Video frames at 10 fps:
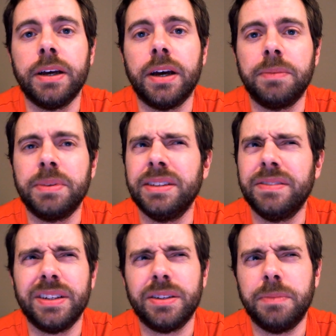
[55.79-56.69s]
I
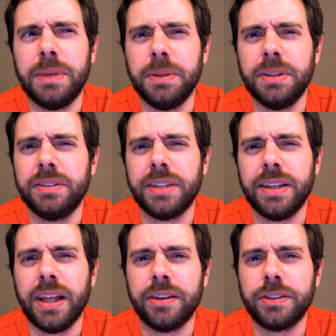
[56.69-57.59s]
believe they're maybe
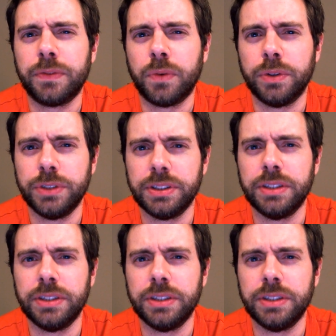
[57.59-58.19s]
$10 for just